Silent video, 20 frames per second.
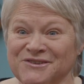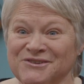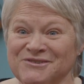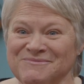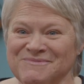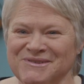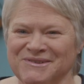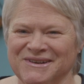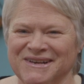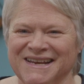the
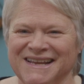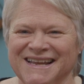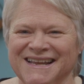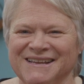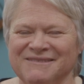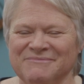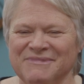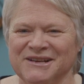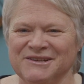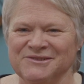community
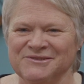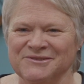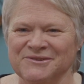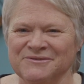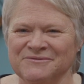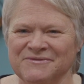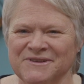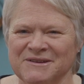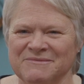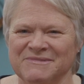and make
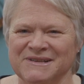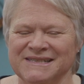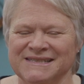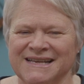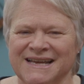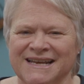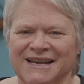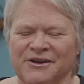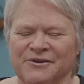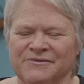sure families
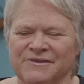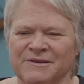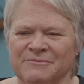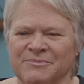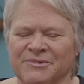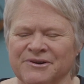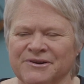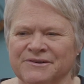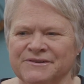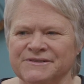had healthy
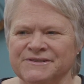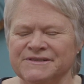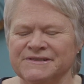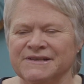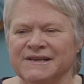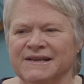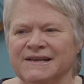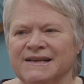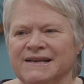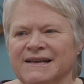births,
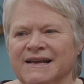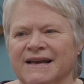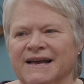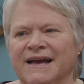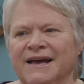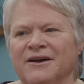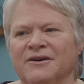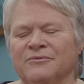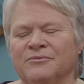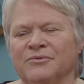
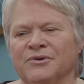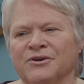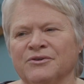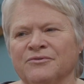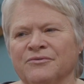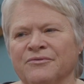uh, were